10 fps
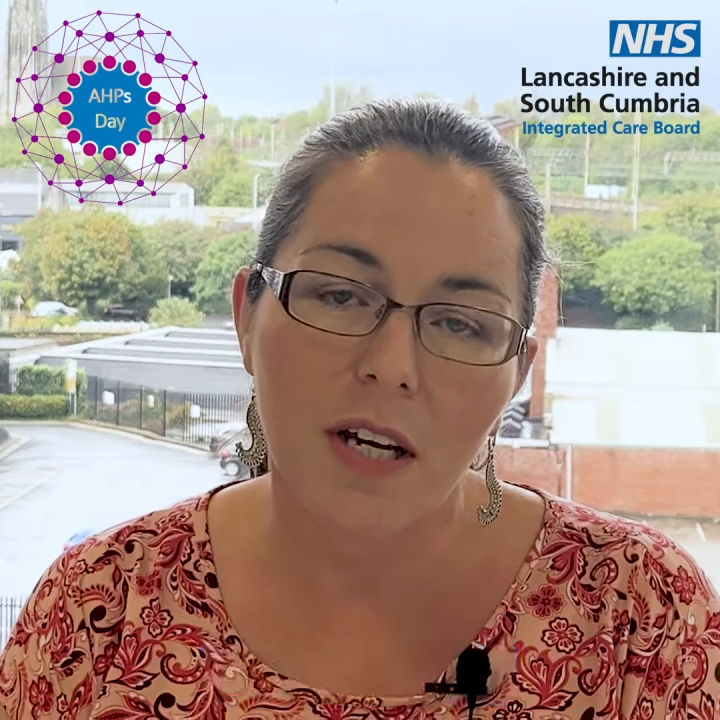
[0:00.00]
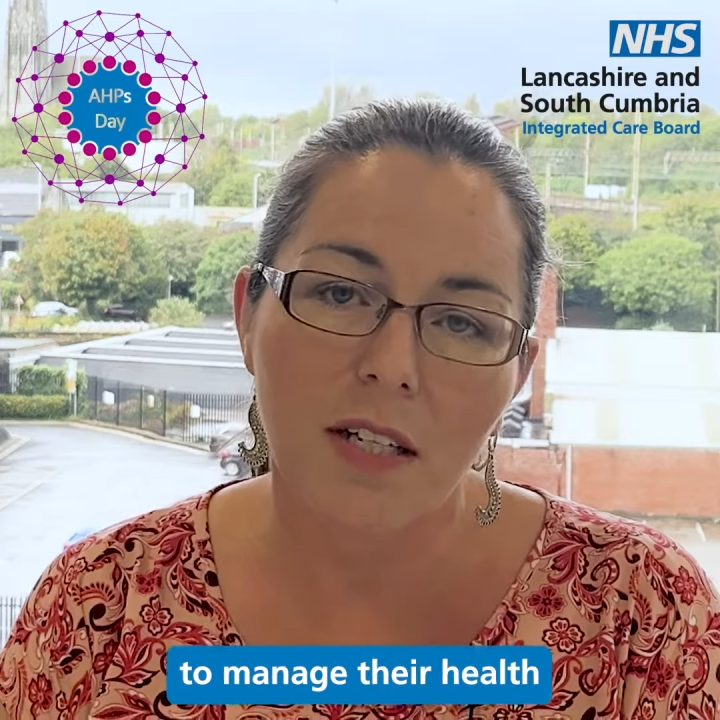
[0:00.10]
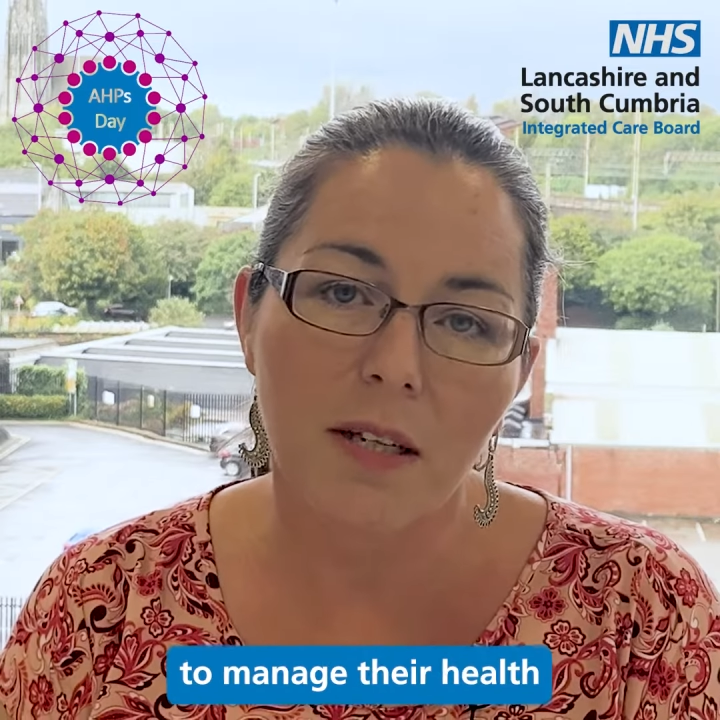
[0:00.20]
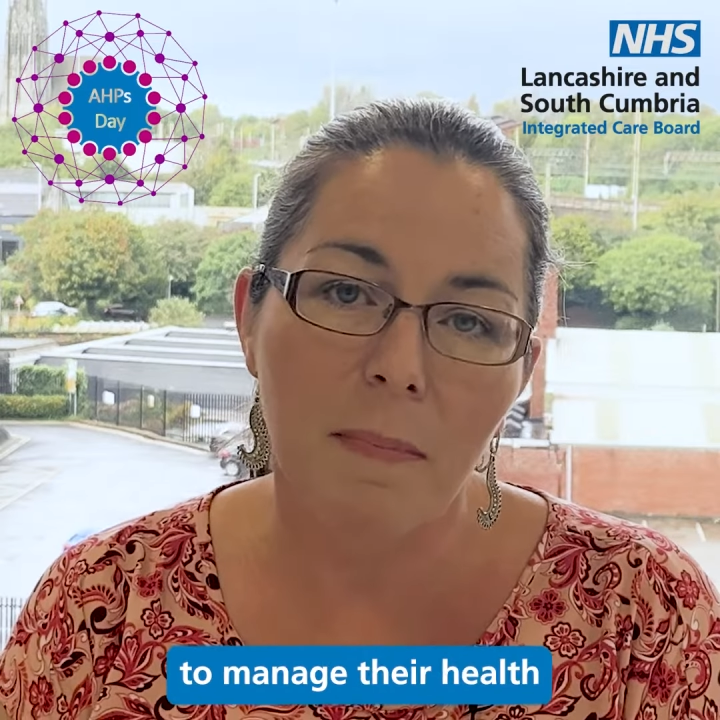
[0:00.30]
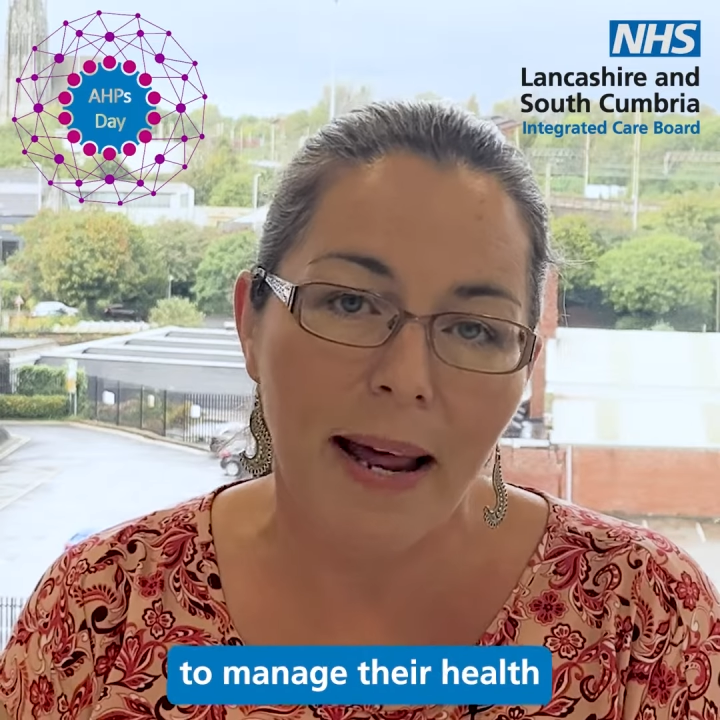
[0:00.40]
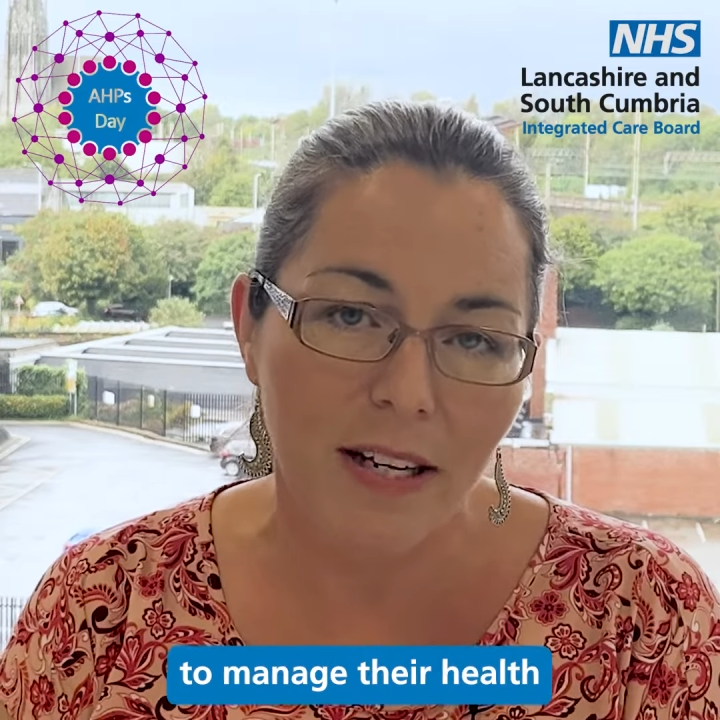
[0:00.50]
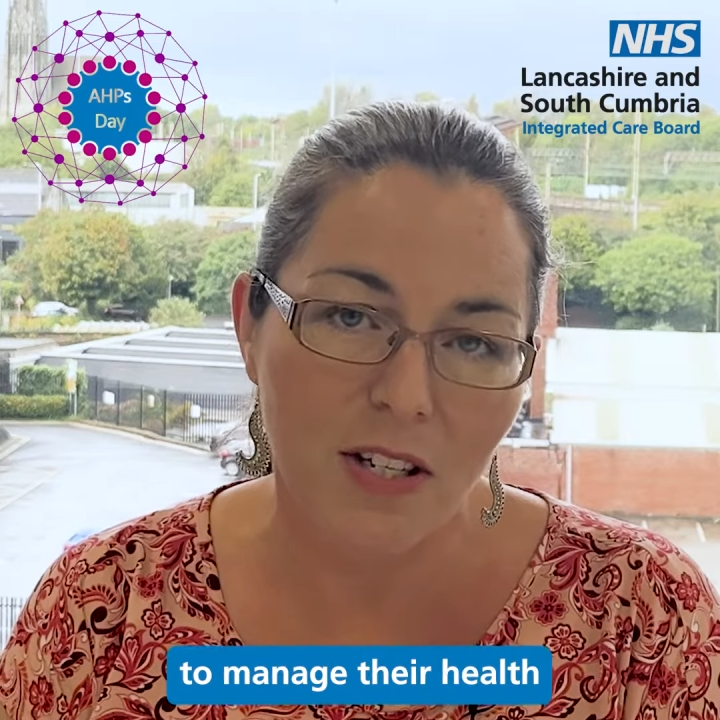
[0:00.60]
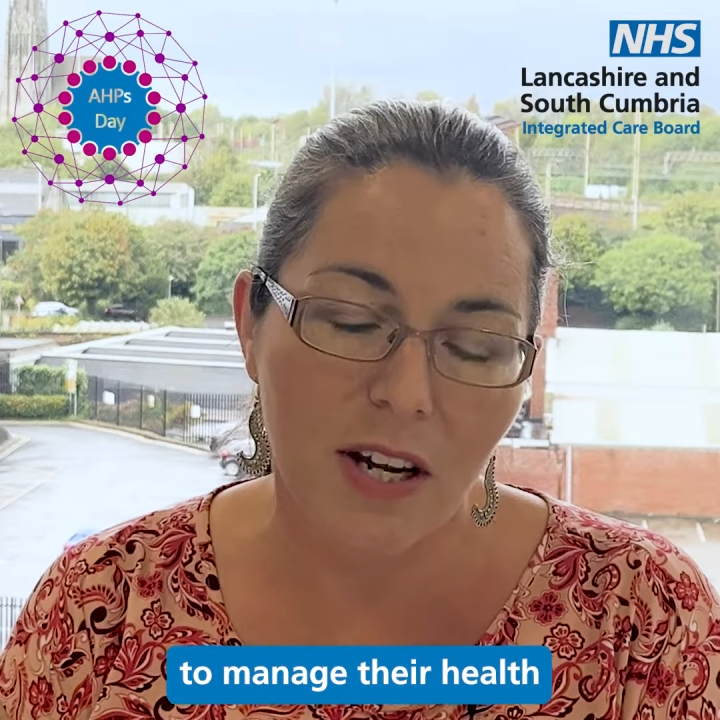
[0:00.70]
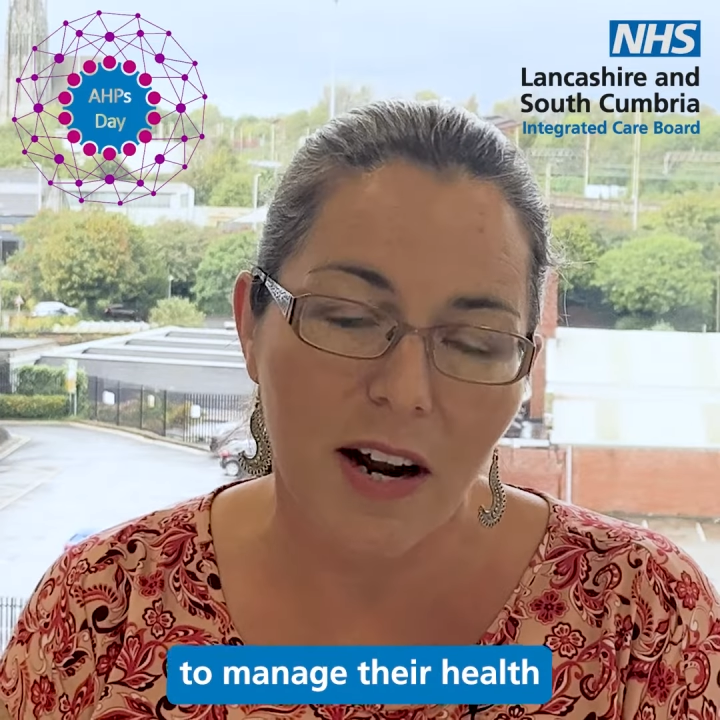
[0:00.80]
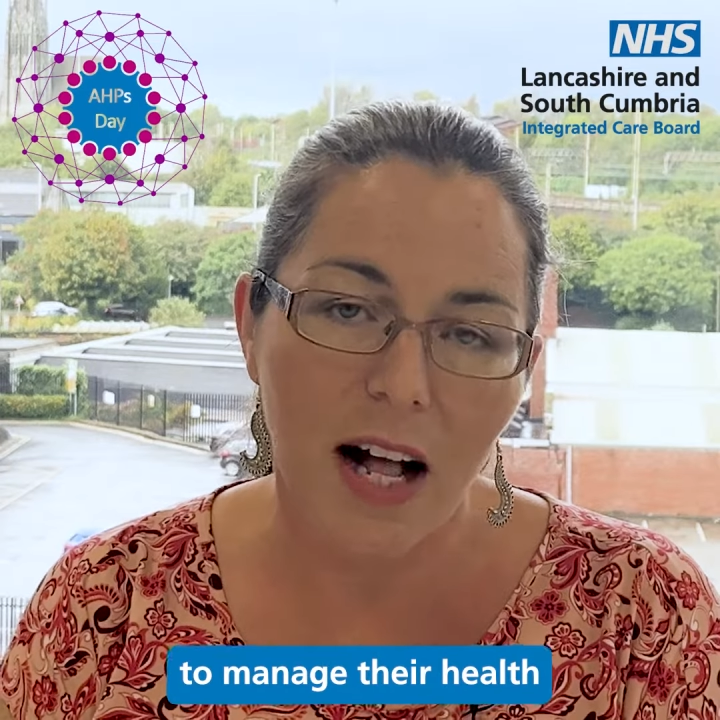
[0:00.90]
to manage
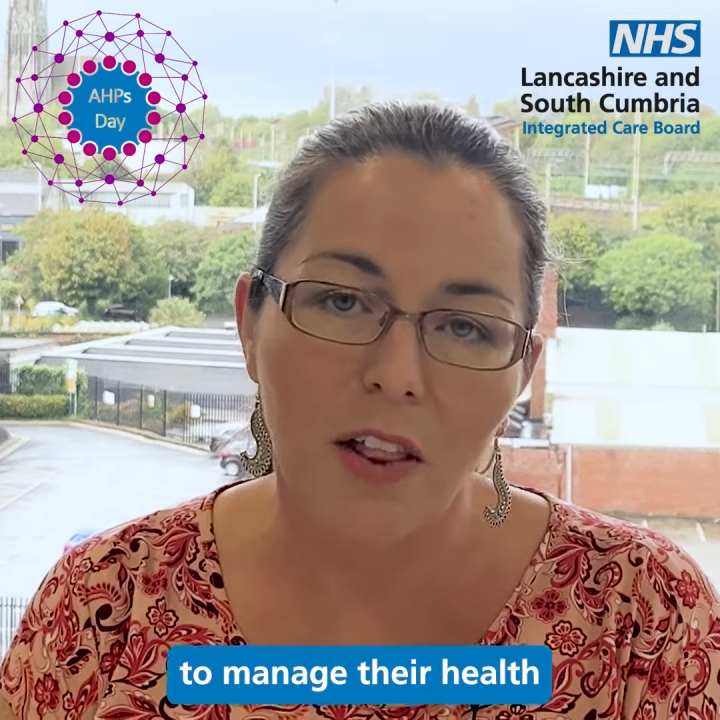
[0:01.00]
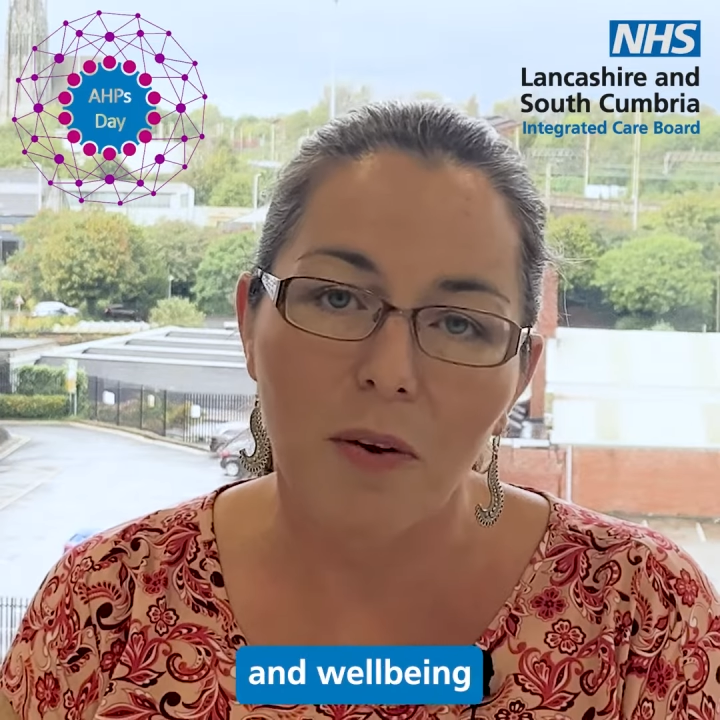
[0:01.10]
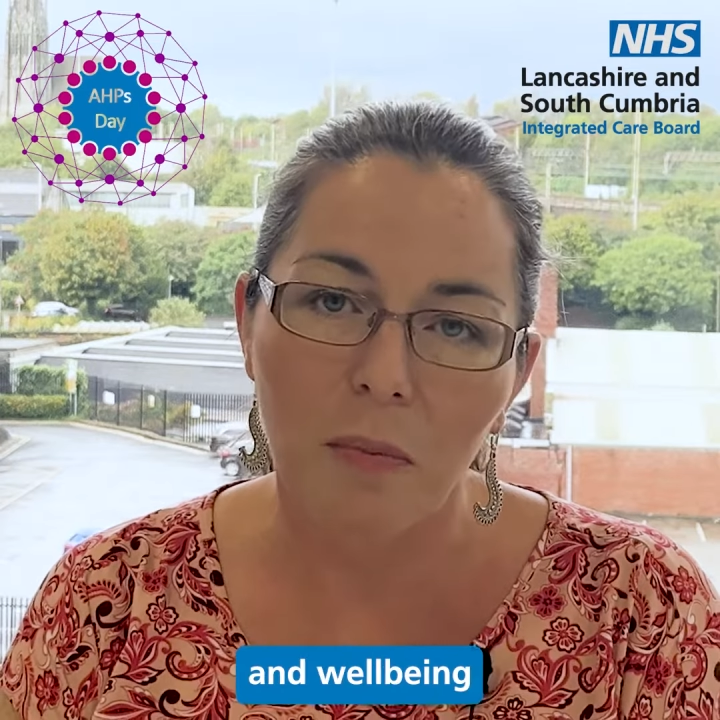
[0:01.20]
their health and